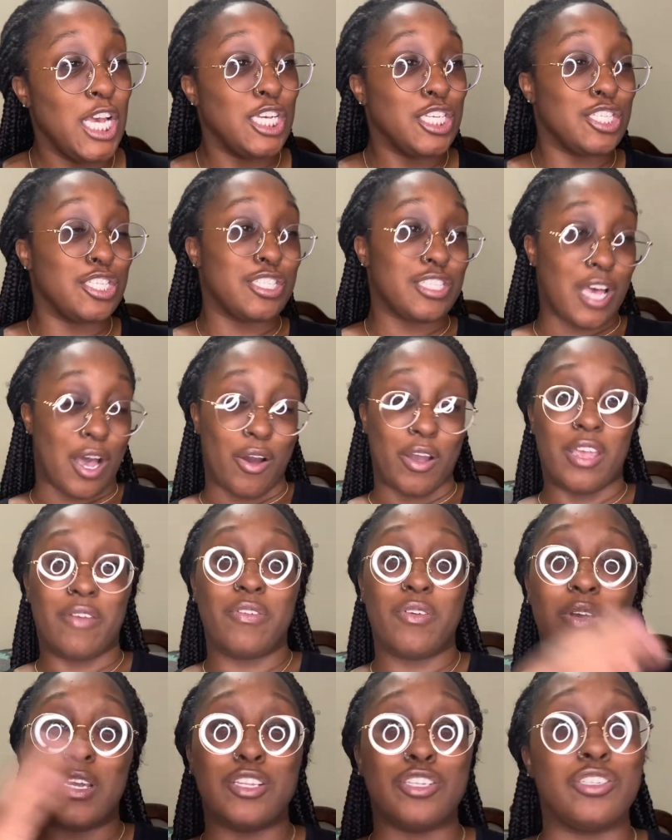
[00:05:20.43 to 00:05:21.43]
So if
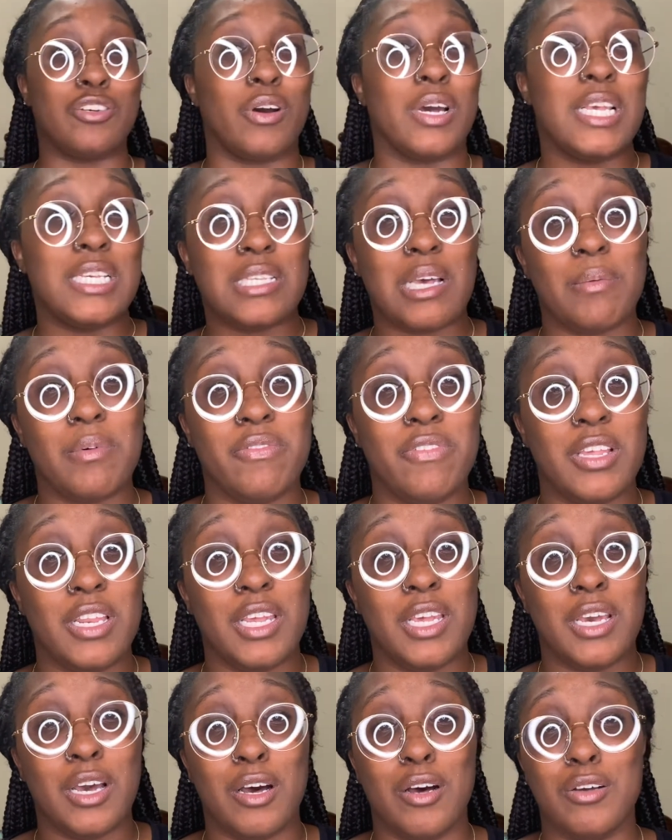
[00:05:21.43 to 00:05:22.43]
you enjoy these type of
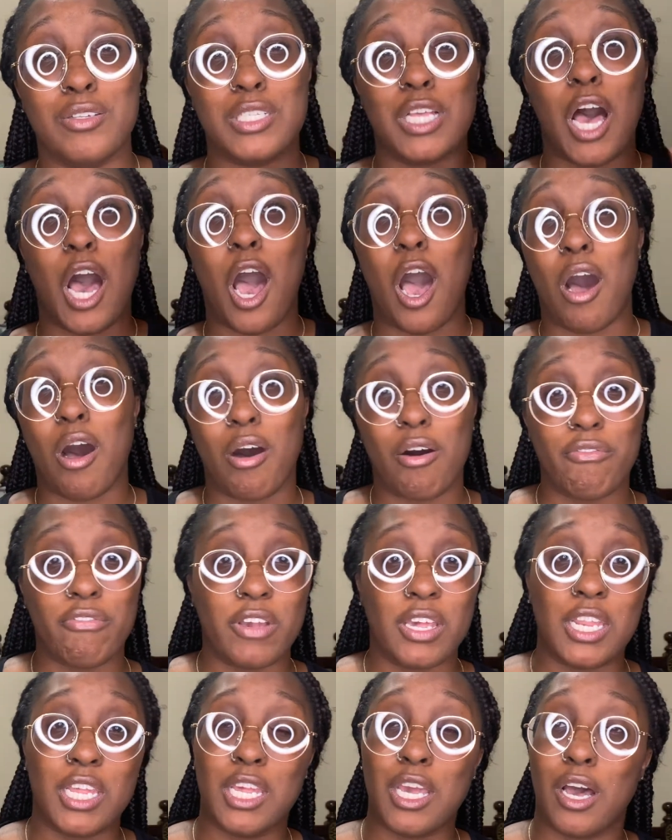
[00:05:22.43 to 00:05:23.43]
videos, haul
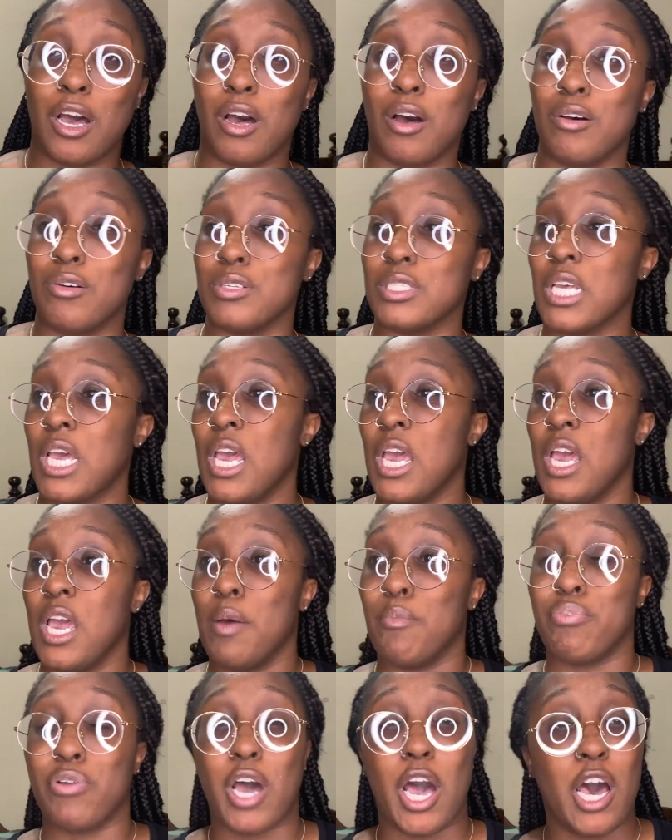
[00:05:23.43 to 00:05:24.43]
videos,
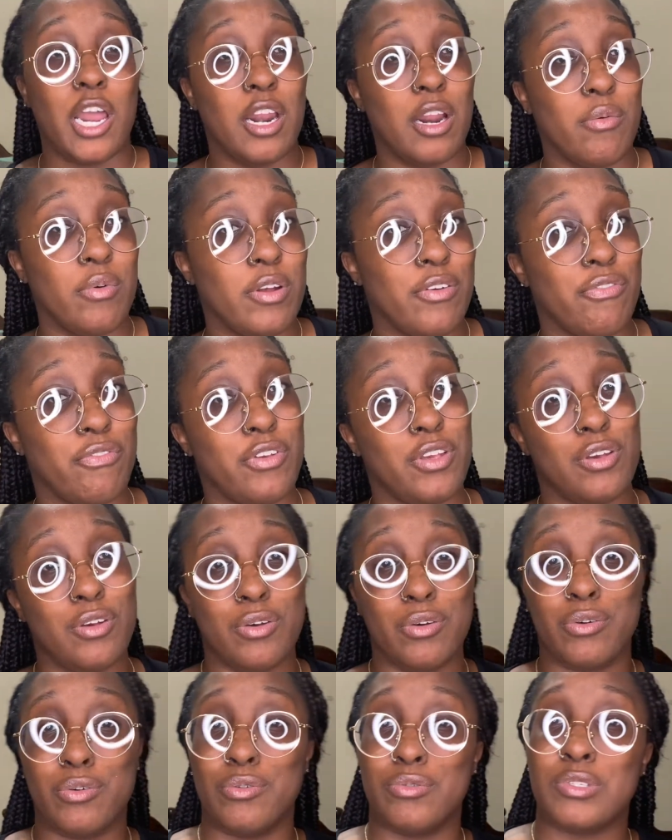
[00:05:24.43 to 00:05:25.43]
product
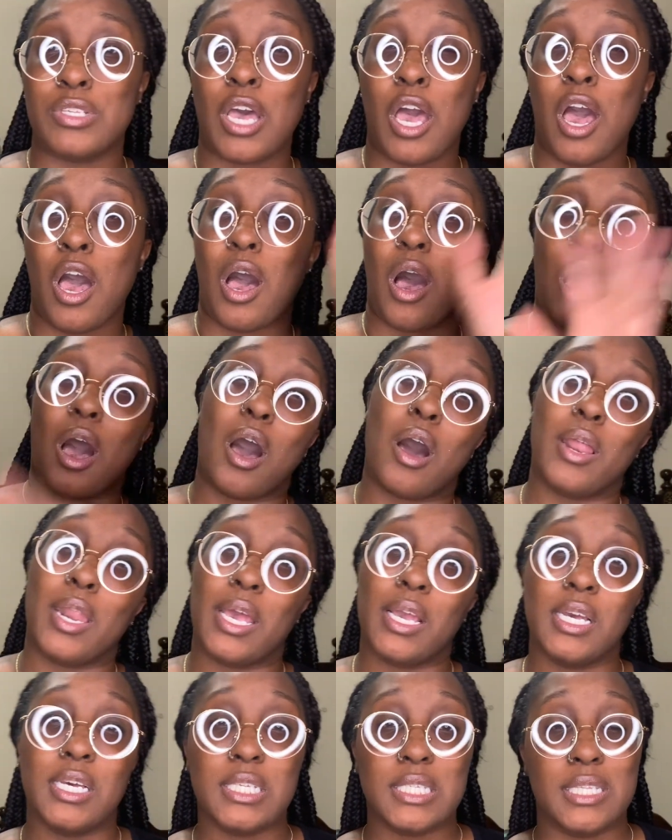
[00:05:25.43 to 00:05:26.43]
reviews, all
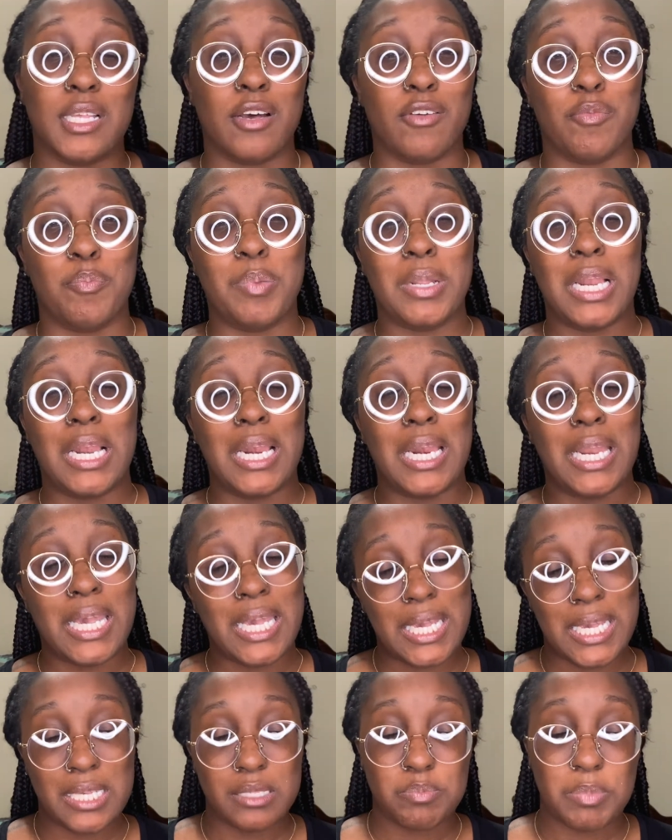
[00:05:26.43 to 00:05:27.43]
that good stuff,
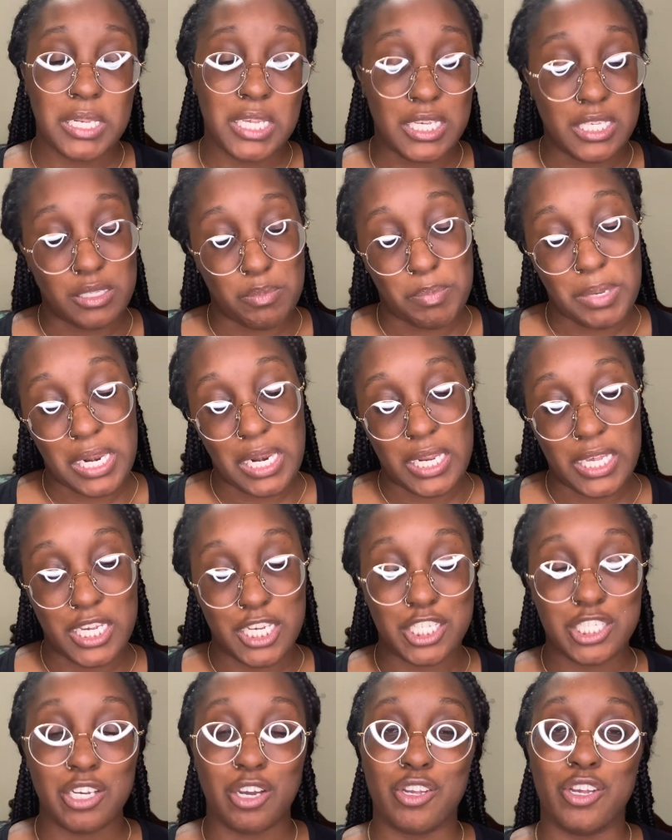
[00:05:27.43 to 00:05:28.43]
please, please,
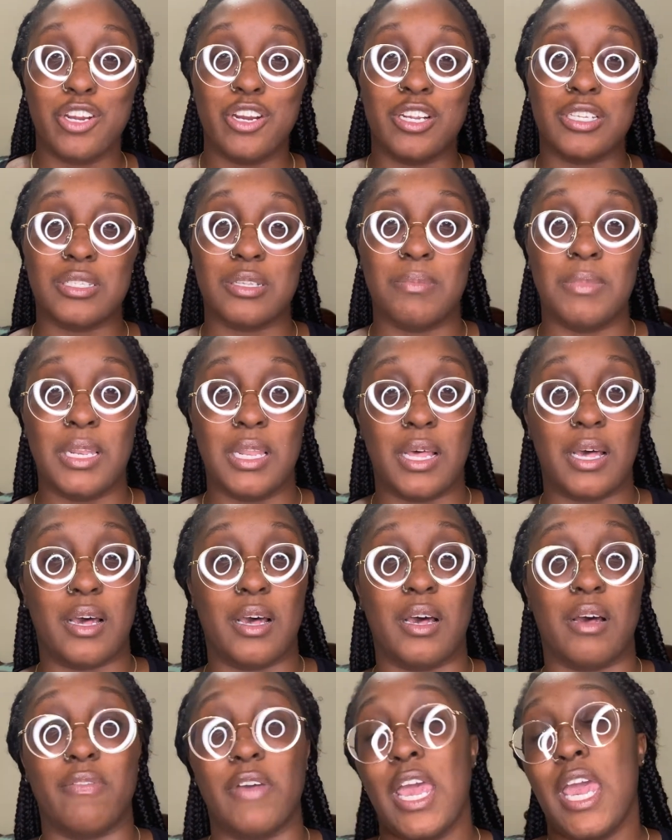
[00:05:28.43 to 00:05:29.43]
please show your girl some
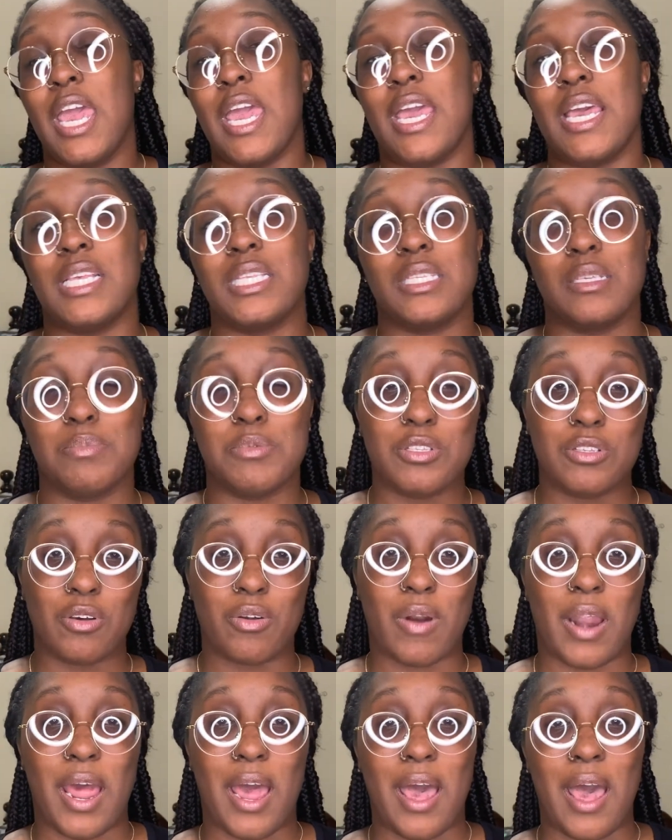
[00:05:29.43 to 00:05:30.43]
love and
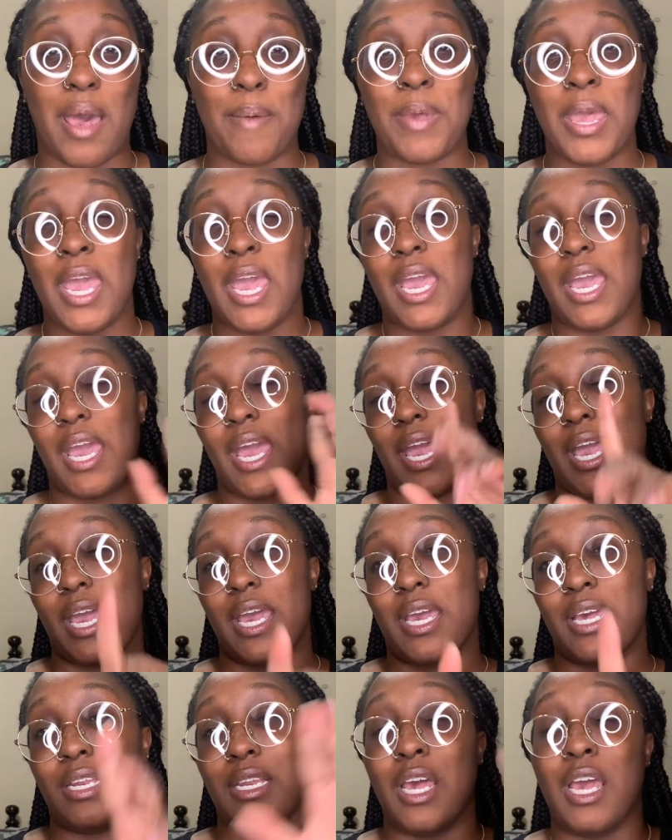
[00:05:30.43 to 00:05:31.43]
subscribe
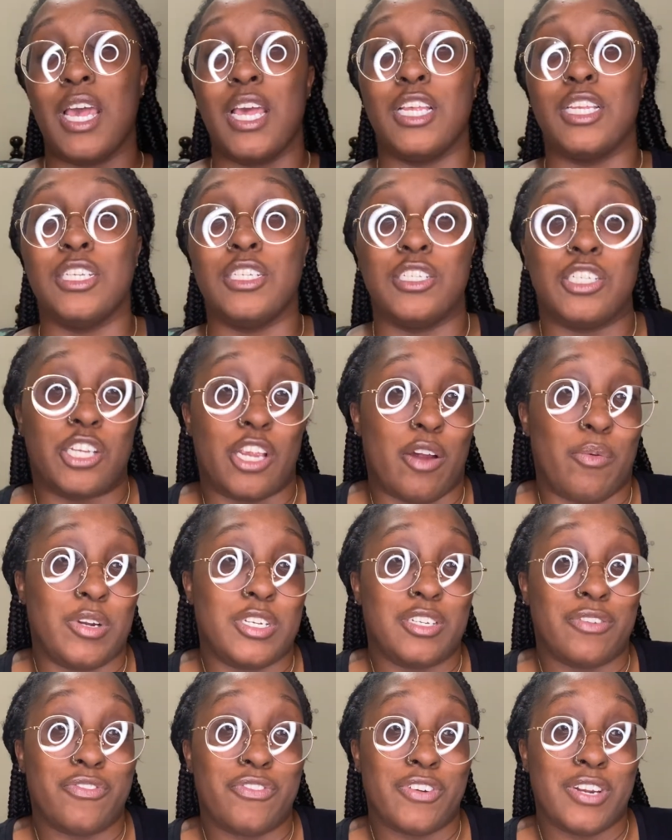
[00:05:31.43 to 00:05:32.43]
and share with
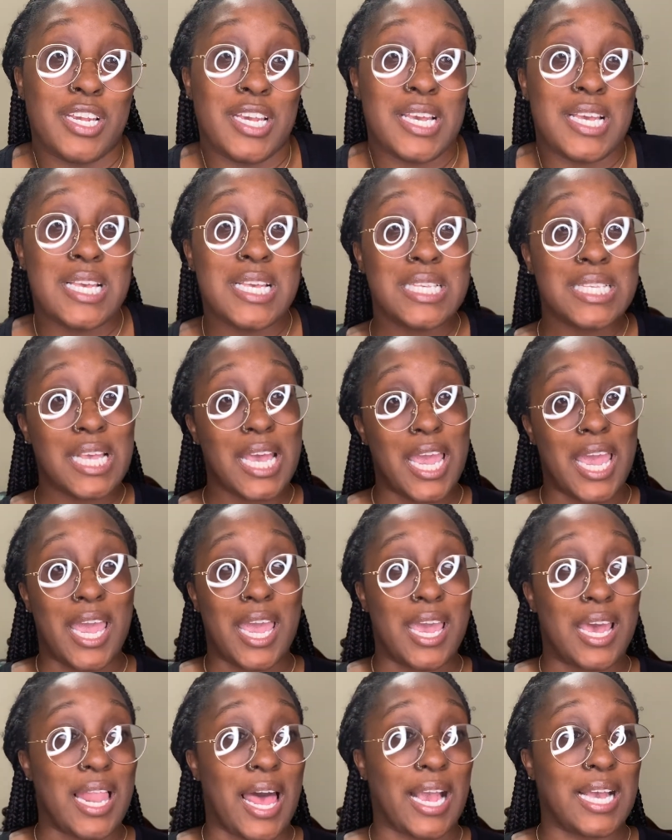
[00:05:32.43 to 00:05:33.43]
your friends.
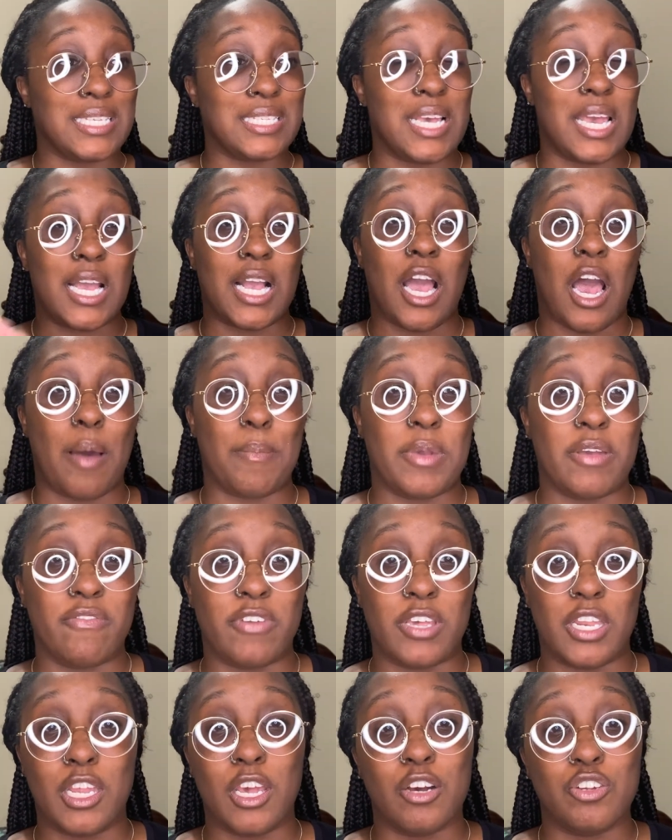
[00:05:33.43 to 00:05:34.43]
And like I said, comment
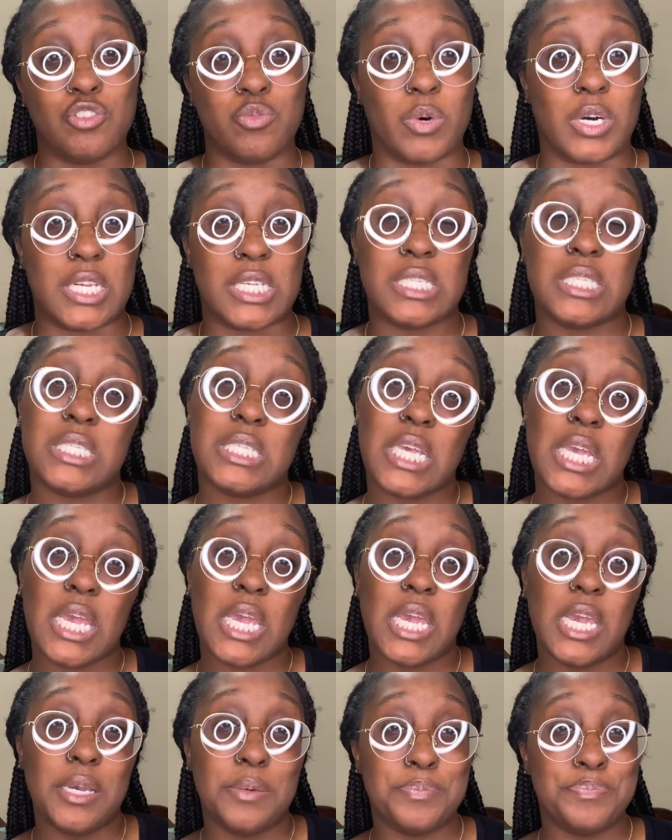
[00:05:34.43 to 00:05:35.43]
videos you wanna
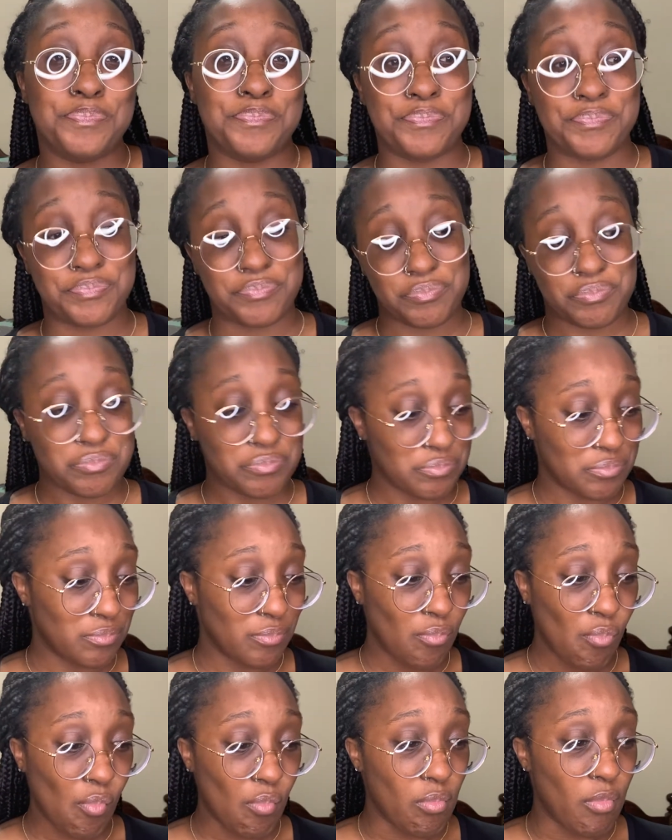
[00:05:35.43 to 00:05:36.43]
see,
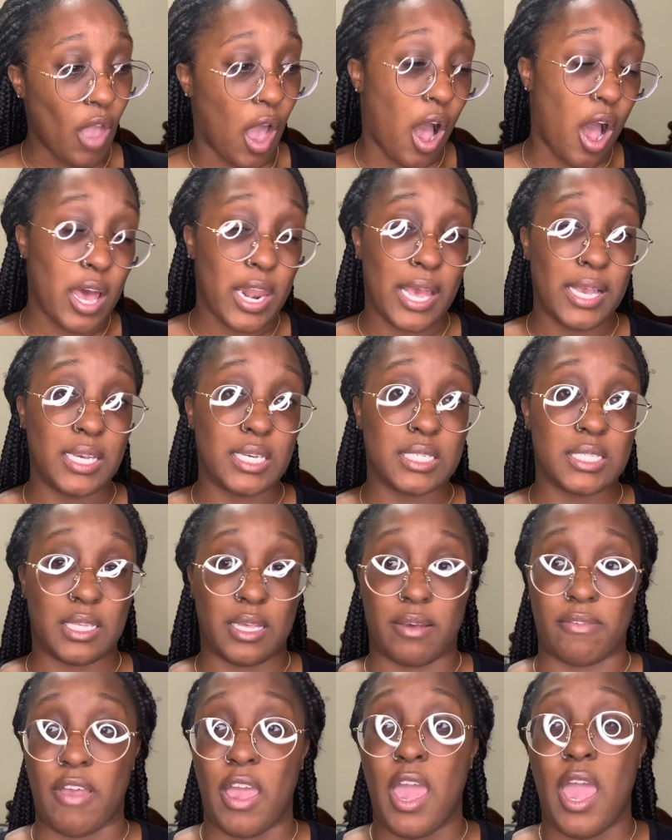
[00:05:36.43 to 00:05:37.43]
all that good stuff.